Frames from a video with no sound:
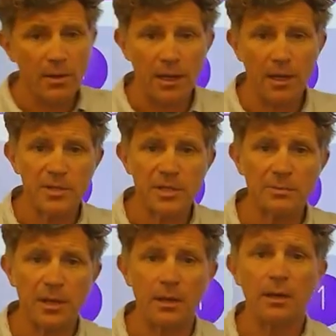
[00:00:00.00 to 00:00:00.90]
That comes to
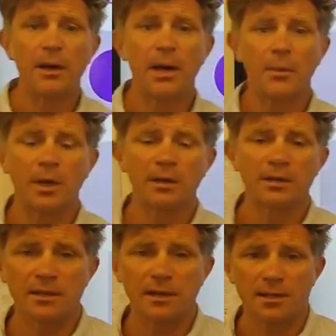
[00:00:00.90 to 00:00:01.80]
me, and we can
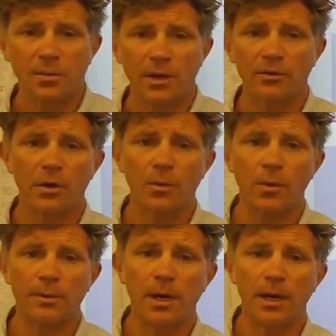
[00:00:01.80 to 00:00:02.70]
discuss whether or not
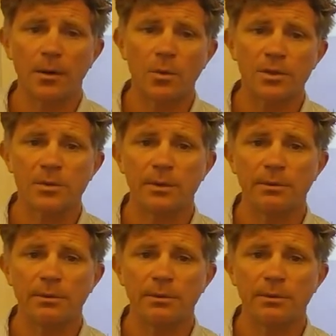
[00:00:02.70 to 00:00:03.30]
we might want to